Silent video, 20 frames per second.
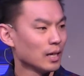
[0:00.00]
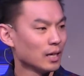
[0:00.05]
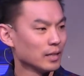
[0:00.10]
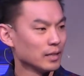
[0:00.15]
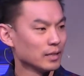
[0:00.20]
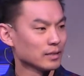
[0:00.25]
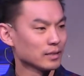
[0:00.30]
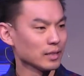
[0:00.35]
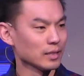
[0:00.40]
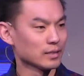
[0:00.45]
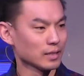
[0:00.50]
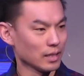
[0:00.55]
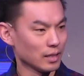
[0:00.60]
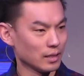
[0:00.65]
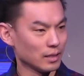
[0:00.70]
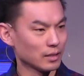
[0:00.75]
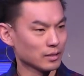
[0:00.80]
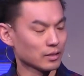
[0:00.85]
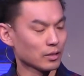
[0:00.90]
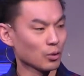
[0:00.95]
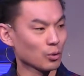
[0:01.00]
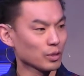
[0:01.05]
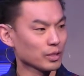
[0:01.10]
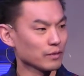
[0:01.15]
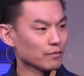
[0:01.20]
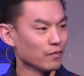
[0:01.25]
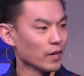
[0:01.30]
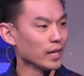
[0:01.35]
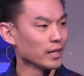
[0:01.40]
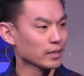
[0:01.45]
It's a totally
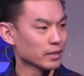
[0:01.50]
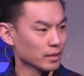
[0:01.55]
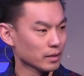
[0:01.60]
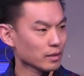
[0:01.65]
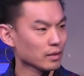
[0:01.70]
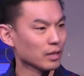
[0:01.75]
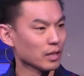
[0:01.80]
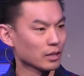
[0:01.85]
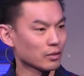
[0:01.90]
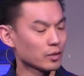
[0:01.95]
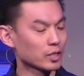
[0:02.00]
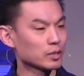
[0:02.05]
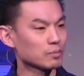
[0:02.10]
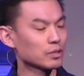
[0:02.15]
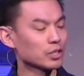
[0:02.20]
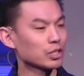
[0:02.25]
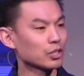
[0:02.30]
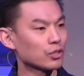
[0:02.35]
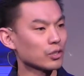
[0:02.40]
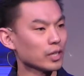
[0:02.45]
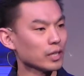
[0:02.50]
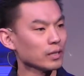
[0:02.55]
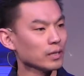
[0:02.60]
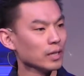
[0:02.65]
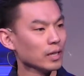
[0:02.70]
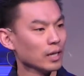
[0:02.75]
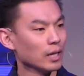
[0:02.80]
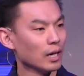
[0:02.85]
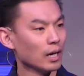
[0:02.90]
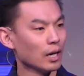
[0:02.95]
fake Christmas tree,
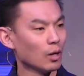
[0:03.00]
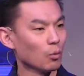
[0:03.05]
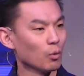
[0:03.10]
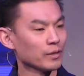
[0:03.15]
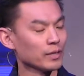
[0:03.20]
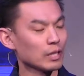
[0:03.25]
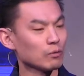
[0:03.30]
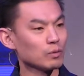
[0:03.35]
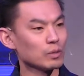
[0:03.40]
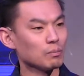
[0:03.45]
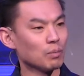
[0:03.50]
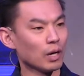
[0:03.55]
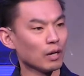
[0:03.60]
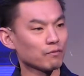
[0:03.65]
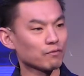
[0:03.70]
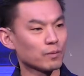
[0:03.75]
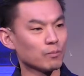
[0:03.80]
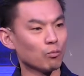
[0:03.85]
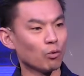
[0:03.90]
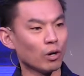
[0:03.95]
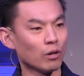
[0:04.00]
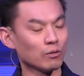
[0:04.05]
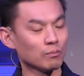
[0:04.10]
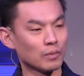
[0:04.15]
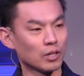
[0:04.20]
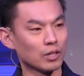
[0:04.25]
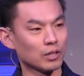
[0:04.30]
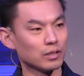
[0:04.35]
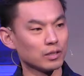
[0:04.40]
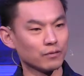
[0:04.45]
one that we bought from
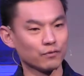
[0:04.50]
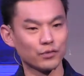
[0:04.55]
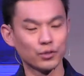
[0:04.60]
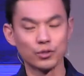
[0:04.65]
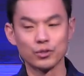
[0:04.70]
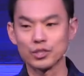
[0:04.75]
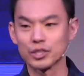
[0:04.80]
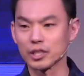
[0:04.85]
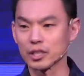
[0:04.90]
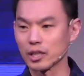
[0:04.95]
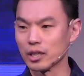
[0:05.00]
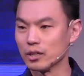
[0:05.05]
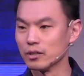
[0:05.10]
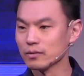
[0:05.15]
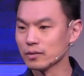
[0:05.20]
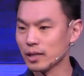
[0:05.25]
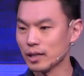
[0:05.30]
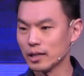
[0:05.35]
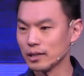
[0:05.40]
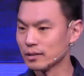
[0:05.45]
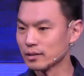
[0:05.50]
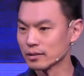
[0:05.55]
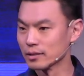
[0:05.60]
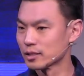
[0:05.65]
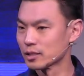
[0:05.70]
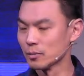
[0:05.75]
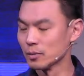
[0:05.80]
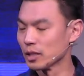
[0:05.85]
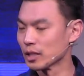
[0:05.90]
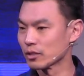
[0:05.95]
Walmart a few years ago. It doesn't
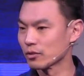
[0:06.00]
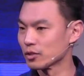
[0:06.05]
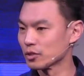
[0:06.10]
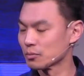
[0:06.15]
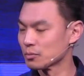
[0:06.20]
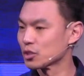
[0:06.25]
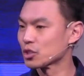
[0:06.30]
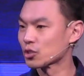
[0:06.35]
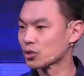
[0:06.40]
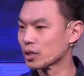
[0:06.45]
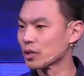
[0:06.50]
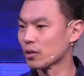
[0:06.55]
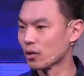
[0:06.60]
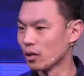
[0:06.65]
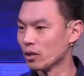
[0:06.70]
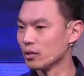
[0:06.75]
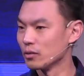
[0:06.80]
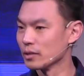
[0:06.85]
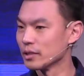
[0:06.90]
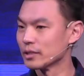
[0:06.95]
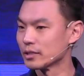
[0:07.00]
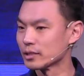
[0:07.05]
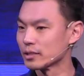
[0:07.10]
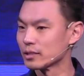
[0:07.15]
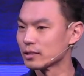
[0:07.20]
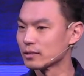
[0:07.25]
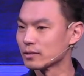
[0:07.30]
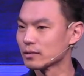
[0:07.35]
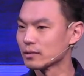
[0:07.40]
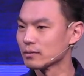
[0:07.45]
smell like Christmas tree at all, and
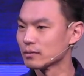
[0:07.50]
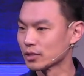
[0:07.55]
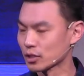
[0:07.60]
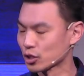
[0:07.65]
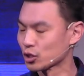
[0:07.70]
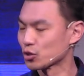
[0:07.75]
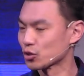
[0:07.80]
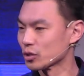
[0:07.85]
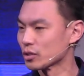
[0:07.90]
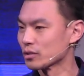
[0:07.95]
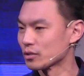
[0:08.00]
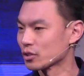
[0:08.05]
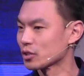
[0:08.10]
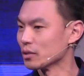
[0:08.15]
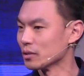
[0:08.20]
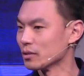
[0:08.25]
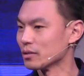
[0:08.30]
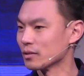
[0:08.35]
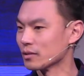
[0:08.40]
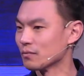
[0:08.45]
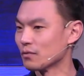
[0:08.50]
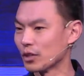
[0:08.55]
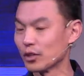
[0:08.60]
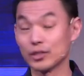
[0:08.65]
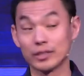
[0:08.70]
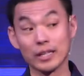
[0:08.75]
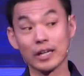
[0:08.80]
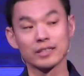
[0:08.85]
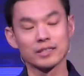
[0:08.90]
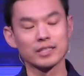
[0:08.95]
it's very
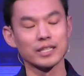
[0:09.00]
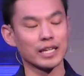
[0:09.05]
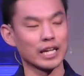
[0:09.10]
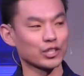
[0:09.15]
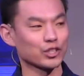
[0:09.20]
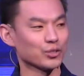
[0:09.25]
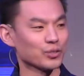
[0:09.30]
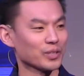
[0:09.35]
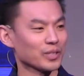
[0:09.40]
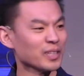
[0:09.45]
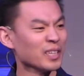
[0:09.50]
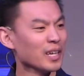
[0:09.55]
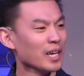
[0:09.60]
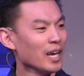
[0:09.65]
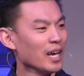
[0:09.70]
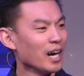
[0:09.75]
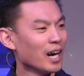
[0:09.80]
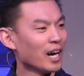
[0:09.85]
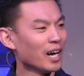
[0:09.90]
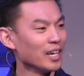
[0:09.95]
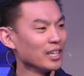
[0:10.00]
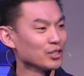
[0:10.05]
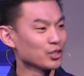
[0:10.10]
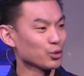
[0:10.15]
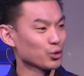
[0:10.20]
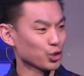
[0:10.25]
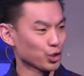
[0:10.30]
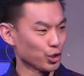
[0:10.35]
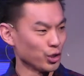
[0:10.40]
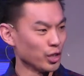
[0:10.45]
dusty, actually. And
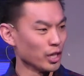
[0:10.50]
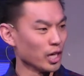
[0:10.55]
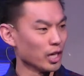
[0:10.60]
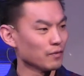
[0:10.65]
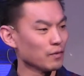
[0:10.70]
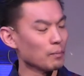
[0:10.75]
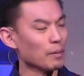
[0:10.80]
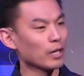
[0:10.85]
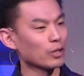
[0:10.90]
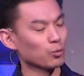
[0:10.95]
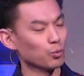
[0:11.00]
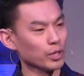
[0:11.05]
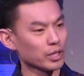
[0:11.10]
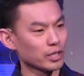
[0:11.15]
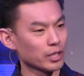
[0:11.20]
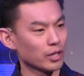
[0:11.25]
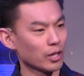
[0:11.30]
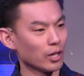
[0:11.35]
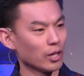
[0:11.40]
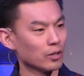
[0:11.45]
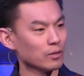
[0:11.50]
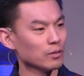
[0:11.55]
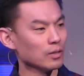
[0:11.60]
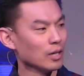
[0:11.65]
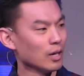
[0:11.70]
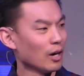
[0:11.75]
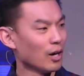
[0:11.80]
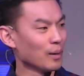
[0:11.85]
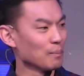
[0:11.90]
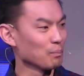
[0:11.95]
so sure enough, about a week ago,
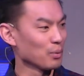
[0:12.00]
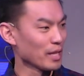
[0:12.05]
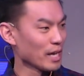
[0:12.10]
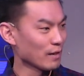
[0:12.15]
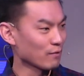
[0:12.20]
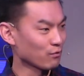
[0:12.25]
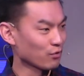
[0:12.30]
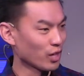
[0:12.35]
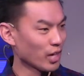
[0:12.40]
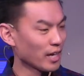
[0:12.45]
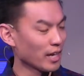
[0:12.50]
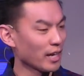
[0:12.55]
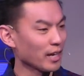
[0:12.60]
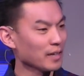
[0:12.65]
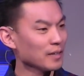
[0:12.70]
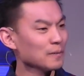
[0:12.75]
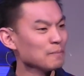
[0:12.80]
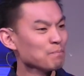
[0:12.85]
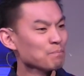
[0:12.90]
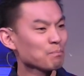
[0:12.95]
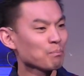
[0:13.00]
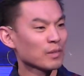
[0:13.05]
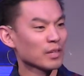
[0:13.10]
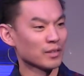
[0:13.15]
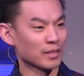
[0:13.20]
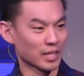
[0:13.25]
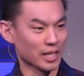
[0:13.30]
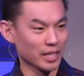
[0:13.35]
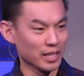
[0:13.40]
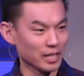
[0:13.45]
on Black Friday,
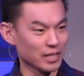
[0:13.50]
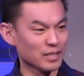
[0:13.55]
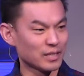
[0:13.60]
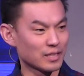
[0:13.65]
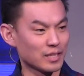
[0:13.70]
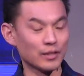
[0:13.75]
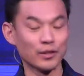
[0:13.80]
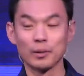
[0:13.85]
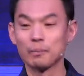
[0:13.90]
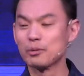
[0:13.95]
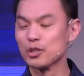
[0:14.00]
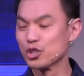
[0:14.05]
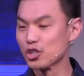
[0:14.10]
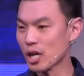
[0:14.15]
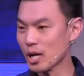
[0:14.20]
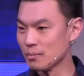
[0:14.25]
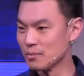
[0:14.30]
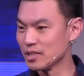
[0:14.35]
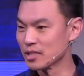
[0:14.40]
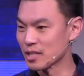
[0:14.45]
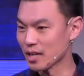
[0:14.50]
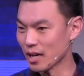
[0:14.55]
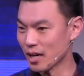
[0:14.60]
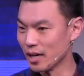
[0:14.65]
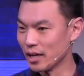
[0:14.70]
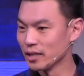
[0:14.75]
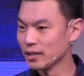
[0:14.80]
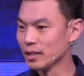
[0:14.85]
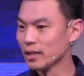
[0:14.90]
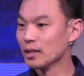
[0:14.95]
the kids in their pajamas and
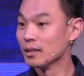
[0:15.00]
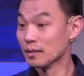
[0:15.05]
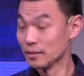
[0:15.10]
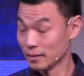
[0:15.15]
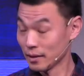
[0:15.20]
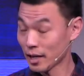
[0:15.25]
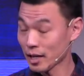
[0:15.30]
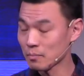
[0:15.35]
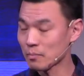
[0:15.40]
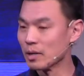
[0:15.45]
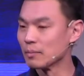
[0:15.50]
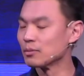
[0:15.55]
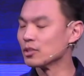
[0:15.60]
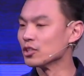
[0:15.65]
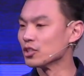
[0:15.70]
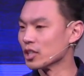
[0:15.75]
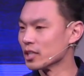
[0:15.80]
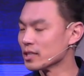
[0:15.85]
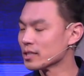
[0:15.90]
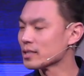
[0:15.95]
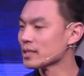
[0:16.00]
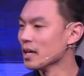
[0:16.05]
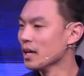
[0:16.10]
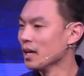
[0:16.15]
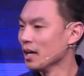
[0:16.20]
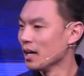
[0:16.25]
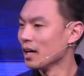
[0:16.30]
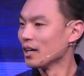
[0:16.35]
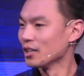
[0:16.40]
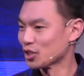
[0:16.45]
I, not in my PJs,
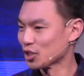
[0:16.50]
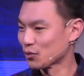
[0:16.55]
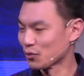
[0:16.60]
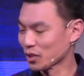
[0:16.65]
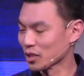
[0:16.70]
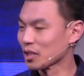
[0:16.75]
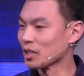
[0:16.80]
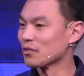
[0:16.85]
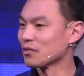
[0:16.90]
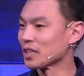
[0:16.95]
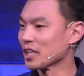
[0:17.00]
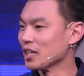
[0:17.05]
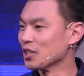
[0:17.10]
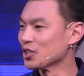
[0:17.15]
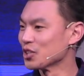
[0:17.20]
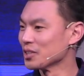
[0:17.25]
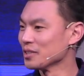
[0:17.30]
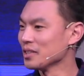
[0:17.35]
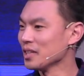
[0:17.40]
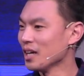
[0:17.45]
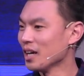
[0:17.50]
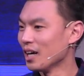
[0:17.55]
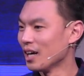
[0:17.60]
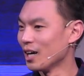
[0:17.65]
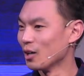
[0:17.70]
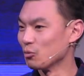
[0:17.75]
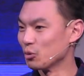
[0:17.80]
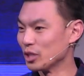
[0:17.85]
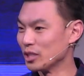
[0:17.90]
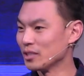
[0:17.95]
just for clarification,
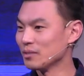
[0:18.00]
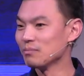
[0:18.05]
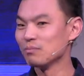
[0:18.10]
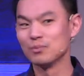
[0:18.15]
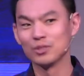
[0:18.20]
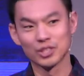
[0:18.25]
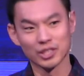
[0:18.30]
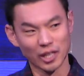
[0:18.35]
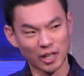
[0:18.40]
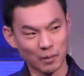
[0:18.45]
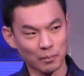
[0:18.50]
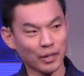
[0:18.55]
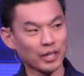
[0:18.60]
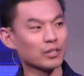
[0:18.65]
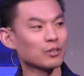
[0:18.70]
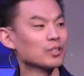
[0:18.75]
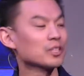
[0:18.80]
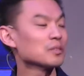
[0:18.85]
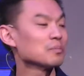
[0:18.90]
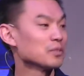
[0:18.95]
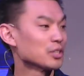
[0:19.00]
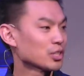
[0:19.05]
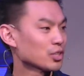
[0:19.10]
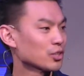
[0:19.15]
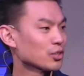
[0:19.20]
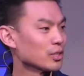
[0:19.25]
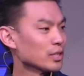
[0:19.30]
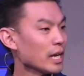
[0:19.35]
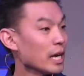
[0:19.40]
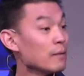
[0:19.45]
we set up our Christmas
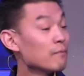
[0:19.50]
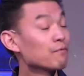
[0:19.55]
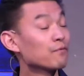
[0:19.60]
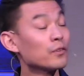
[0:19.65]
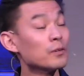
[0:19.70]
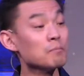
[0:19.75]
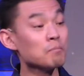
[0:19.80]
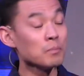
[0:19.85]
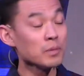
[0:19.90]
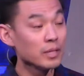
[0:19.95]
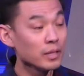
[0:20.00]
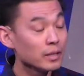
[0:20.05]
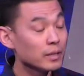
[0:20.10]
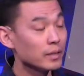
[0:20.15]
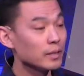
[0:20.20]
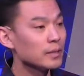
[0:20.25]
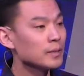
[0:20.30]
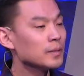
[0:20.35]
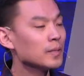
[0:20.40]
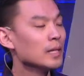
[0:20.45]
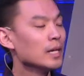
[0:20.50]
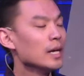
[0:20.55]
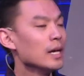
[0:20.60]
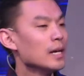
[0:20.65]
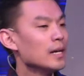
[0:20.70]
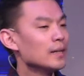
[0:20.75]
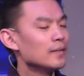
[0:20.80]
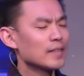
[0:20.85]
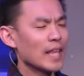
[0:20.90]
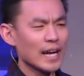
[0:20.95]
tree. And for me,
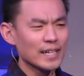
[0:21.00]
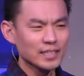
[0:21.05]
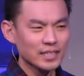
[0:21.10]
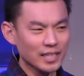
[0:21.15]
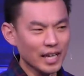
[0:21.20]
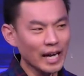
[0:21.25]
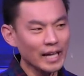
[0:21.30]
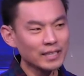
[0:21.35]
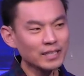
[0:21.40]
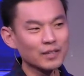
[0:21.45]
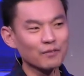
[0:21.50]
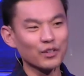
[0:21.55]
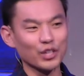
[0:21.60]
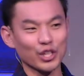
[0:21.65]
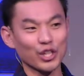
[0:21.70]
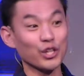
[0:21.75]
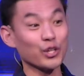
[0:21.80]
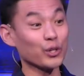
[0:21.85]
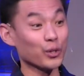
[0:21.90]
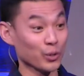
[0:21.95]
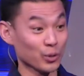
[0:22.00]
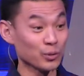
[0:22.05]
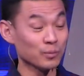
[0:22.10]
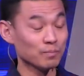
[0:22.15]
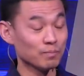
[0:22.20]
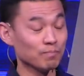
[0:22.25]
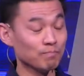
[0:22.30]
that's kind of a cue